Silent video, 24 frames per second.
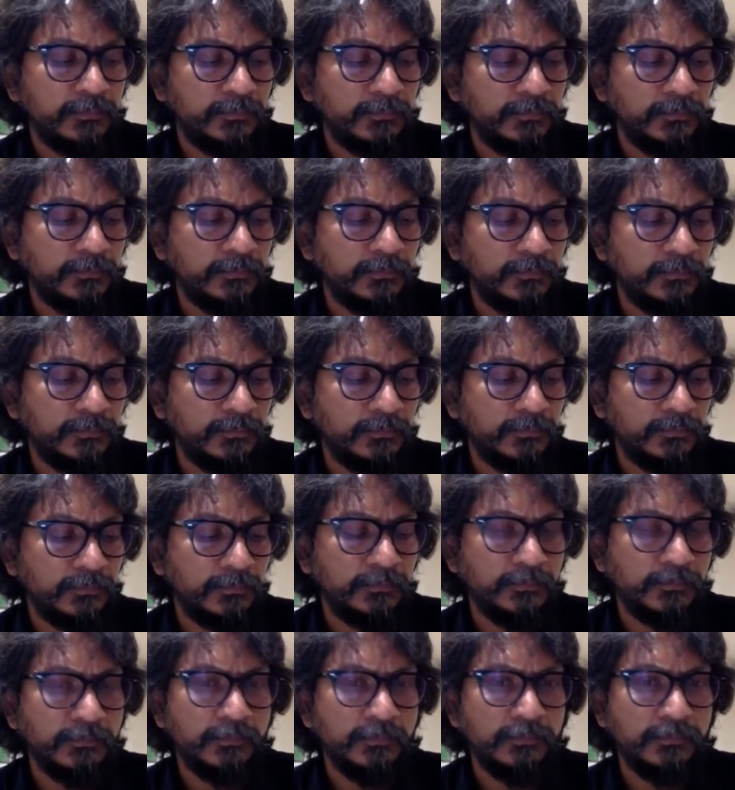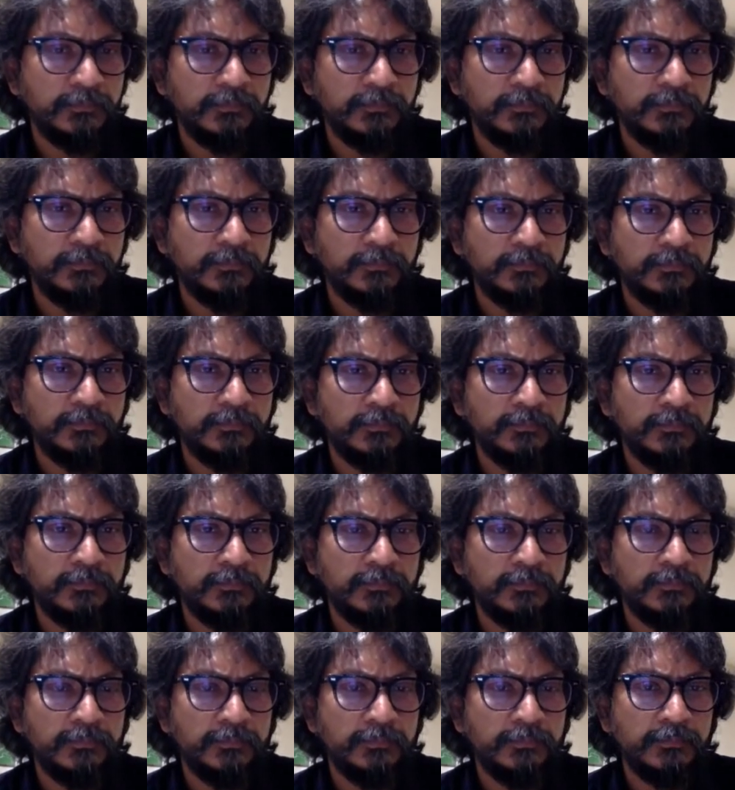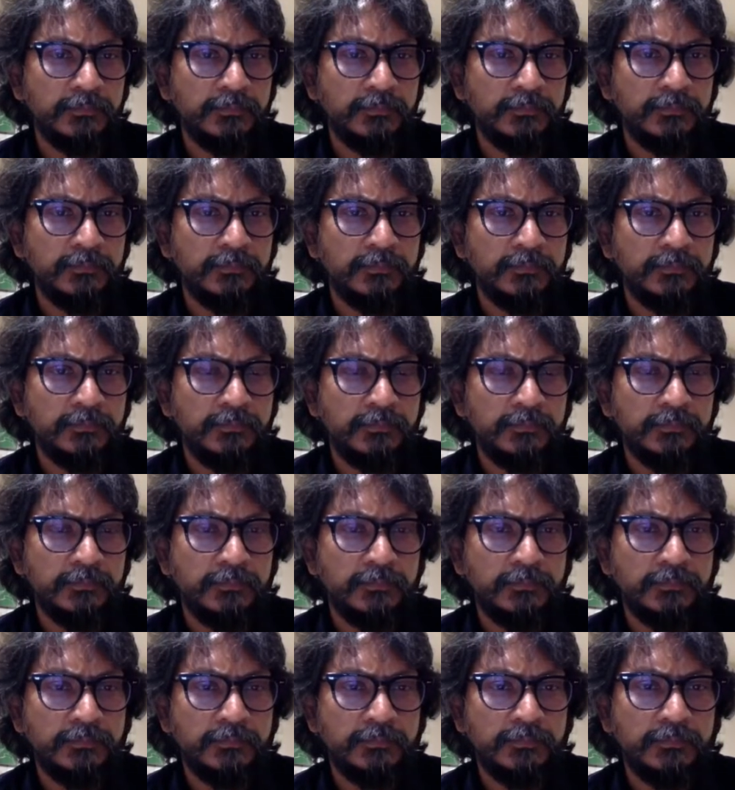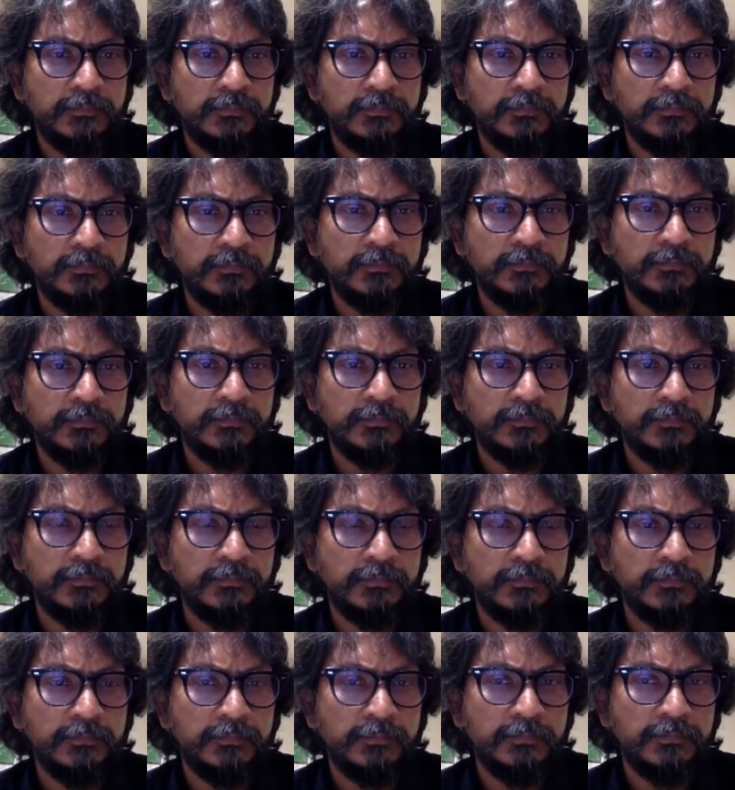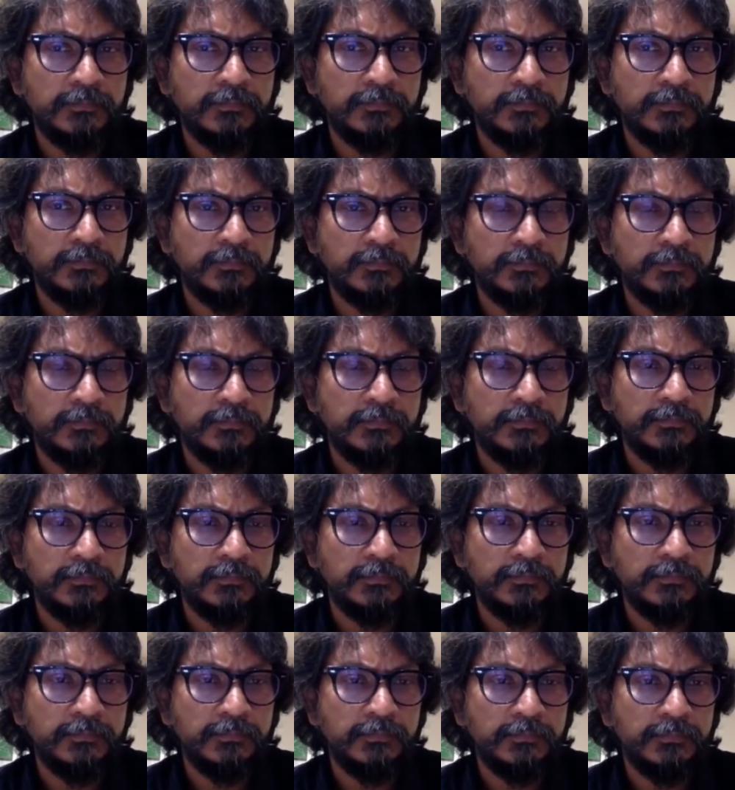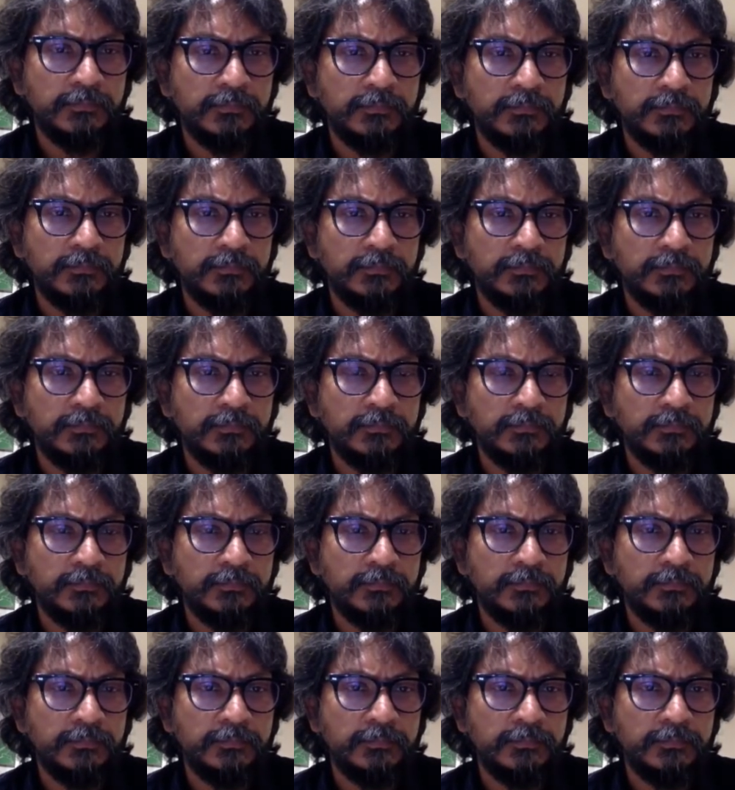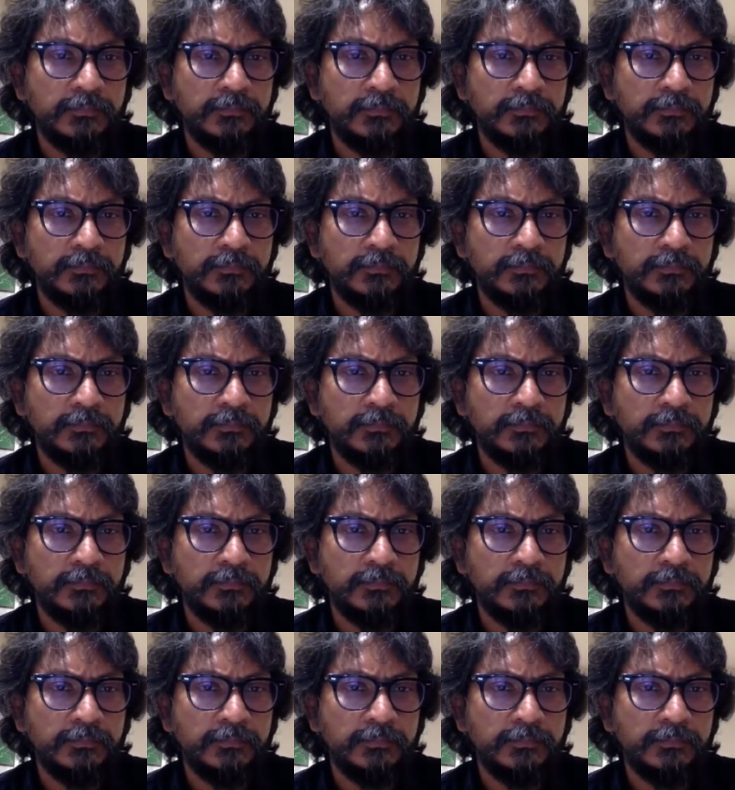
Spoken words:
This person isn't speaking.